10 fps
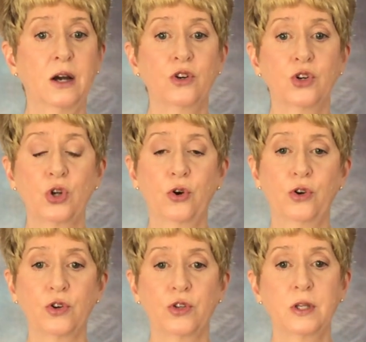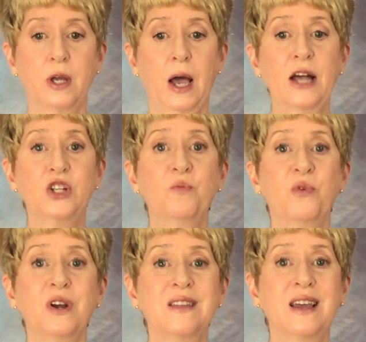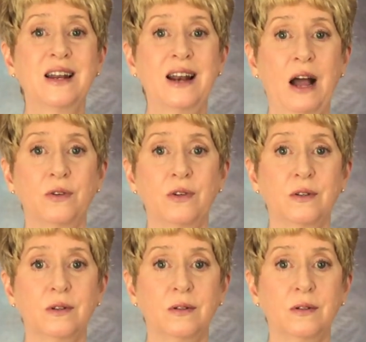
on your shoulders as you breathe in and out.